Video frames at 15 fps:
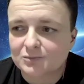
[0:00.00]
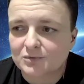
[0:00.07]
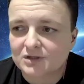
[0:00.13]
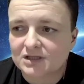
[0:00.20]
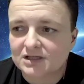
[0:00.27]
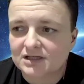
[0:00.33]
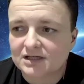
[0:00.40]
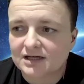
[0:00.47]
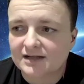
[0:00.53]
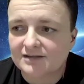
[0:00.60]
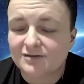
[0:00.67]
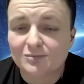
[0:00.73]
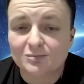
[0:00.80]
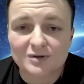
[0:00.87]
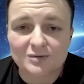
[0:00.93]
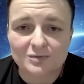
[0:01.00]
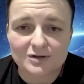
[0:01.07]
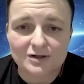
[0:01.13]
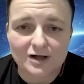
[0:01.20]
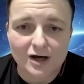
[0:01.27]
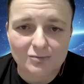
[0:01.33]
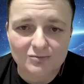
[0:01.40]
You had some
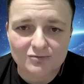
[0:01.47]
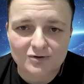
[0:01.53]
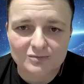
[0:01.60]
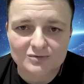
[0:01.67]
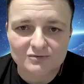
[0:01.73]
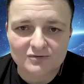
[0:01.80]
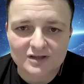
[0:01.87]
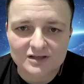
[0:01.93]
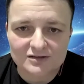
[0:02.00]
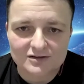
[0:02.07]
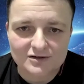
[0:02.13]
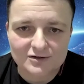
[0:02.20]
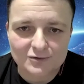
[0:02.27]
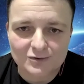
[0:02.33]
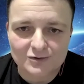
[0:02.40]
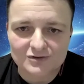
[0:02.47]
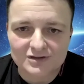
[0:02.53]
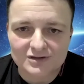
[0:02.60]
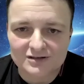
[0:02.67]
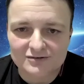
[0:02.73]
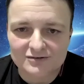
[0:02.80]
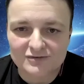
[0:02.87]
people come from the theater or
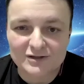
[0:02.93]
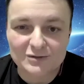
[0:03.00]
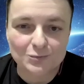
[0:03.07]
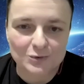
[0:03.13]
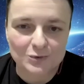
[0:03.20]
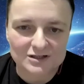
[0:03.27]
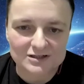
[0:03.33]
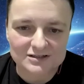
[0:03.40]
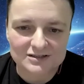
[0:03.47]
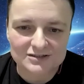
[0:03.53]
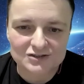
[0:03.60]
the film world